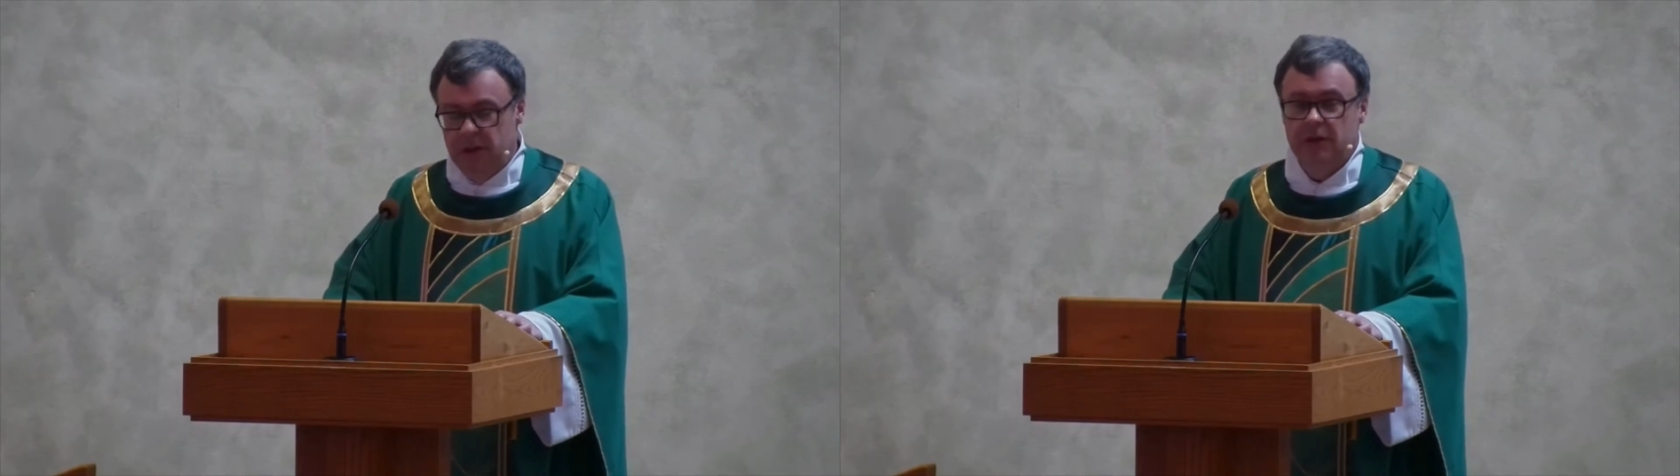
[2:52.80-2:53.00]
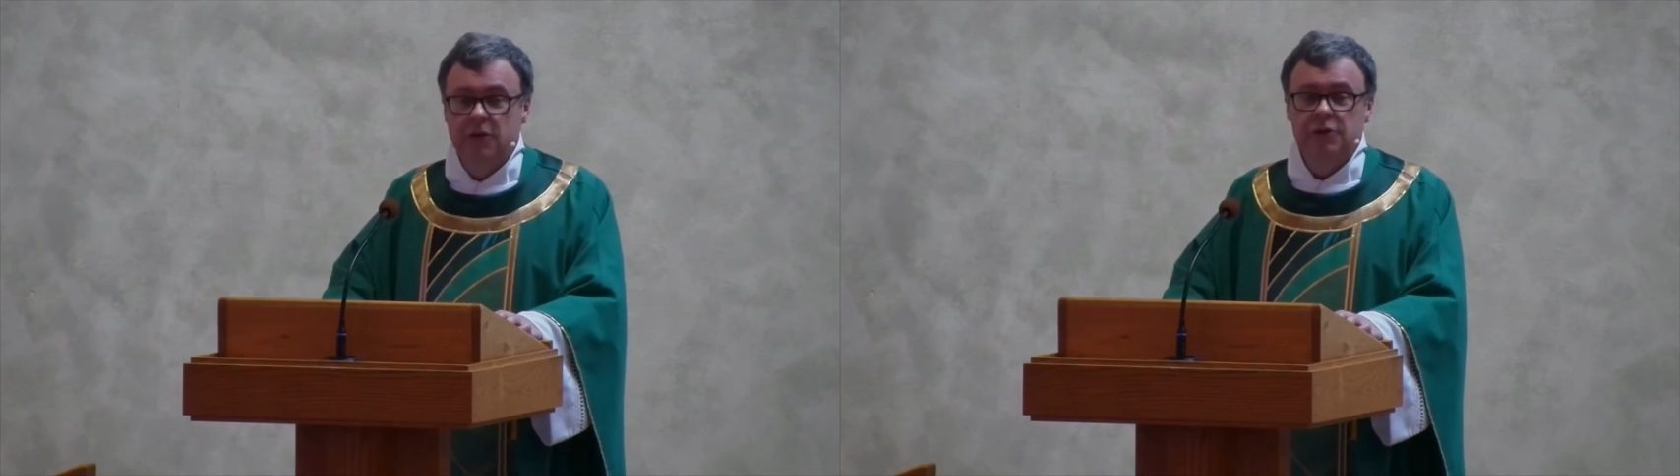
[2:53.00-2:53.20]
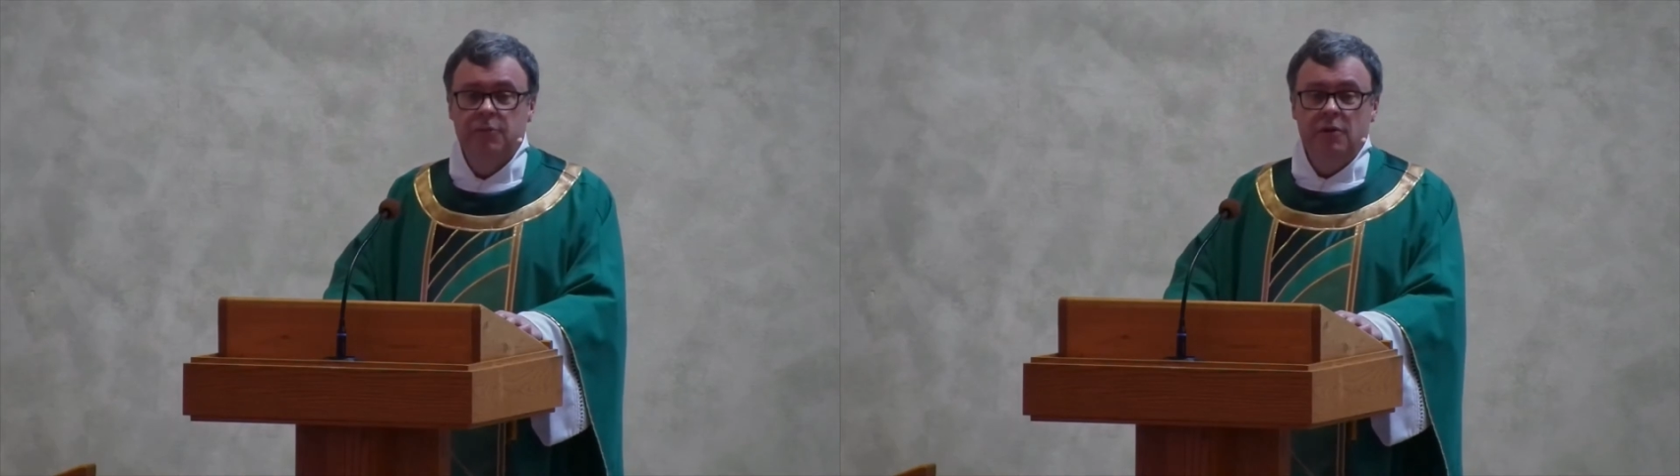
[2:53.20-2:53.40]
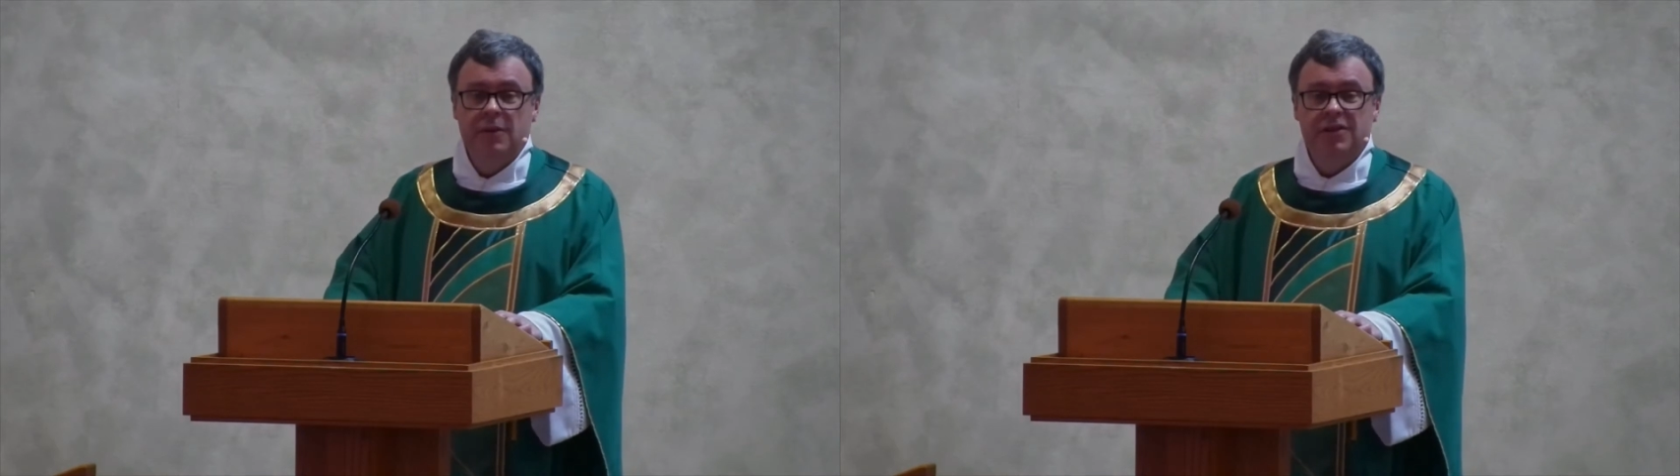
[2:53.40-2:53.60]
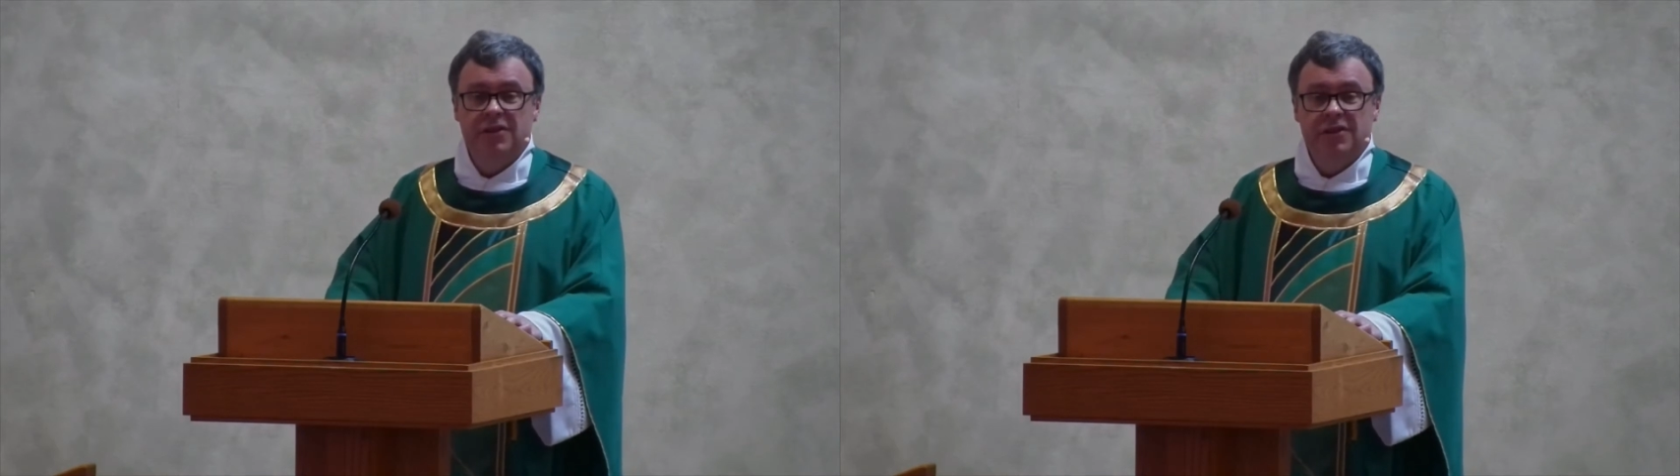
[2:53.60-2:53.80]
In those
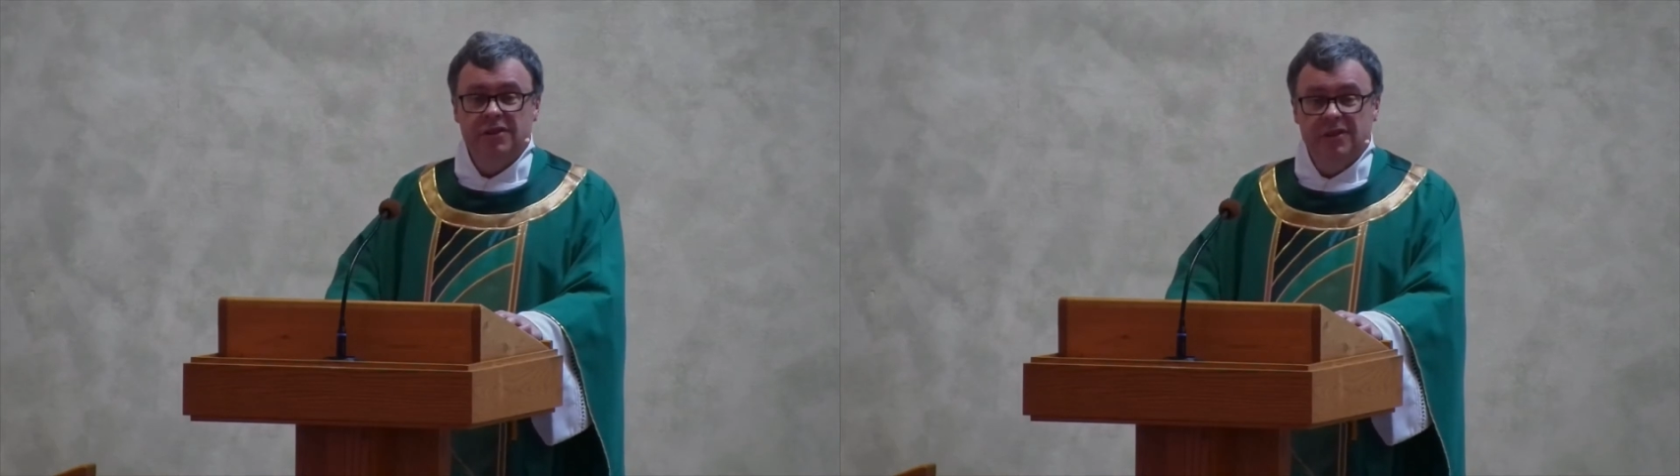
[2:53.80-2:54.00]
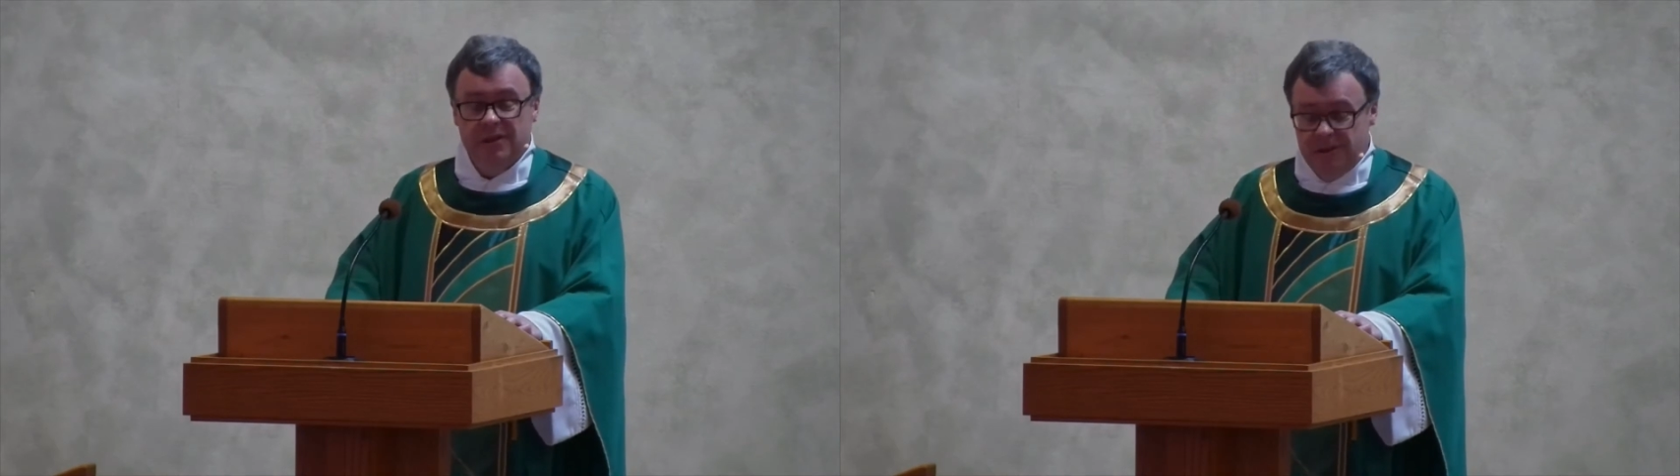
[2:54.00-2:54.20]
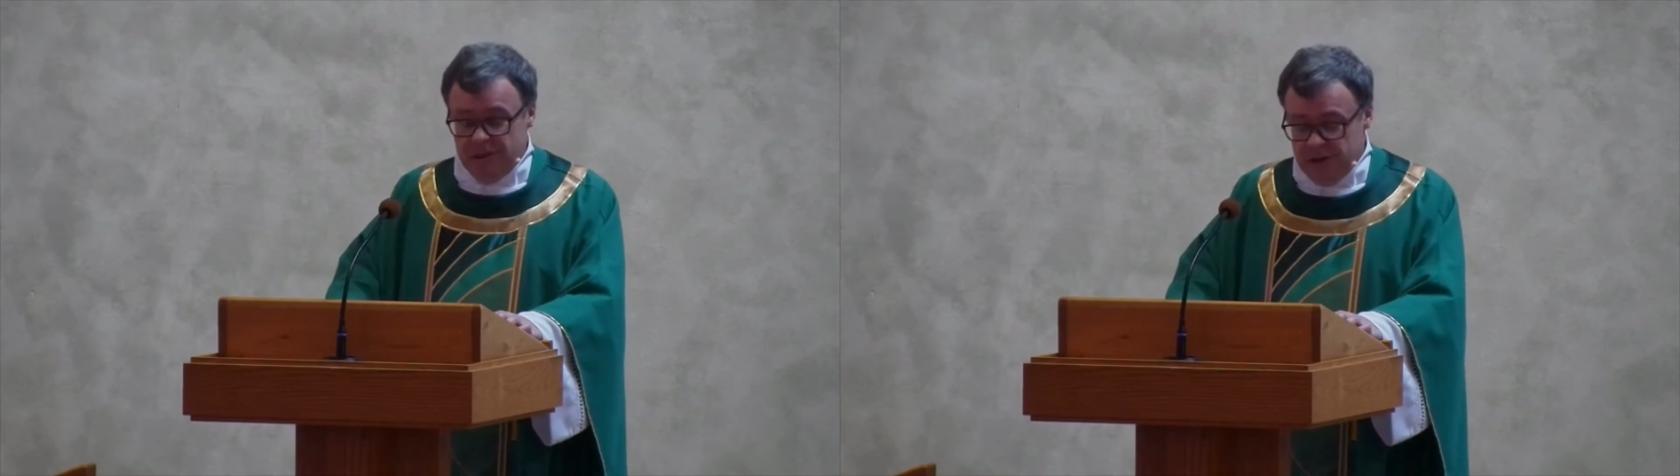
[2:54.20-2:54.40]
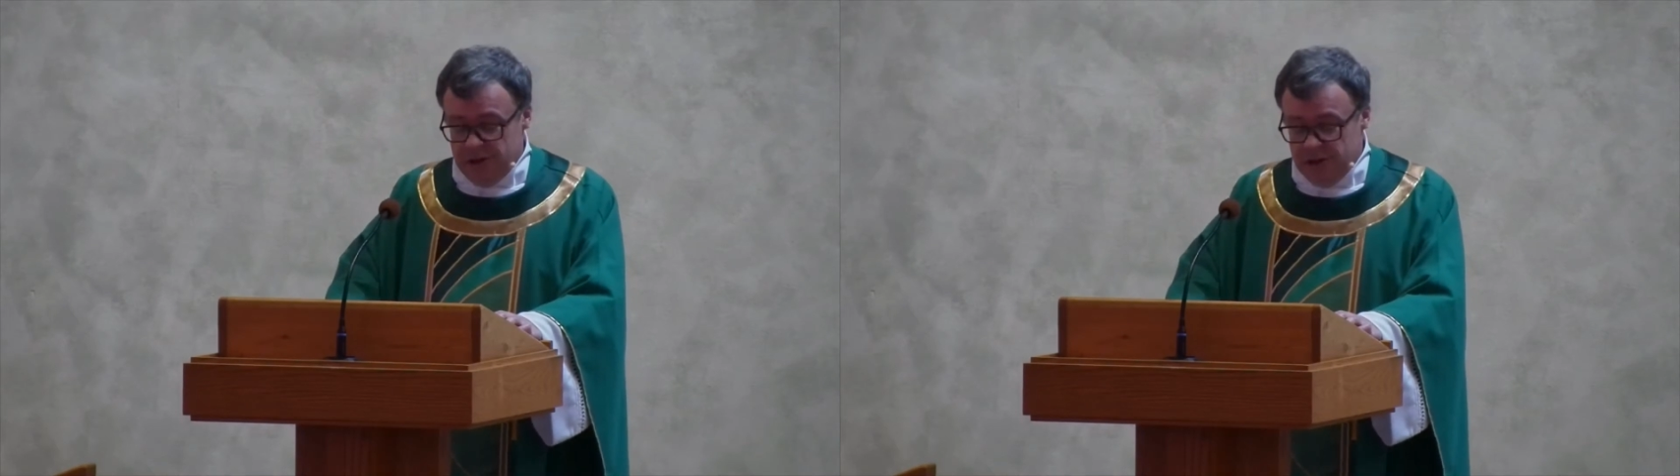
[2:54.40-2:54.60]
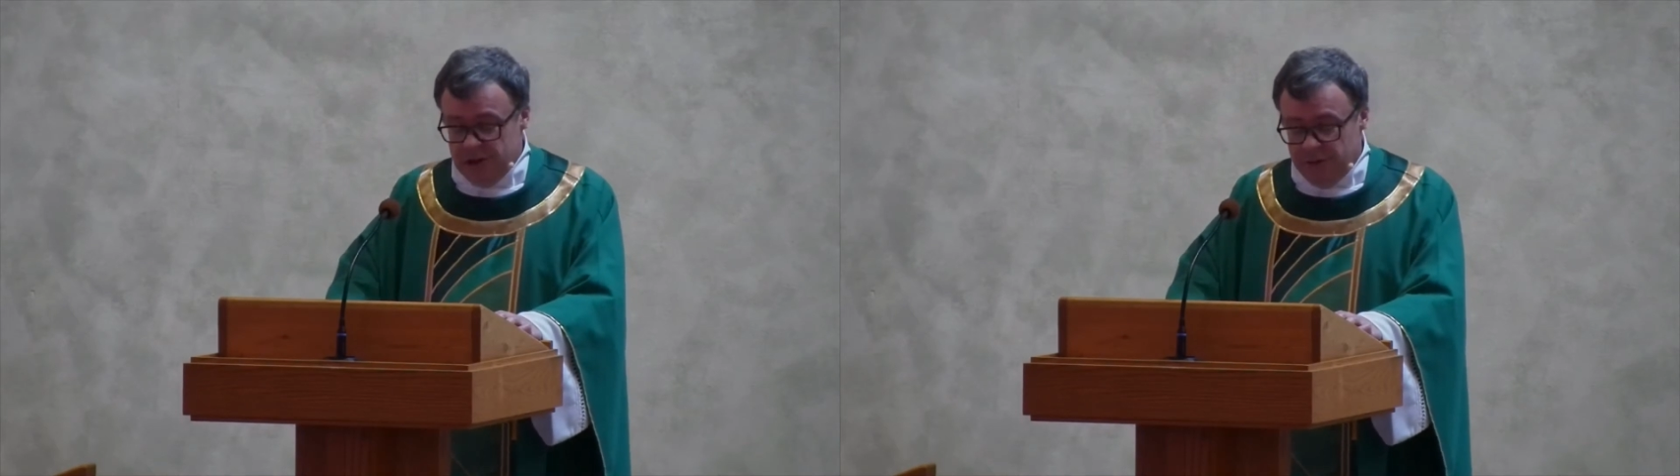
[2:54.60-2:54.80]
moments, we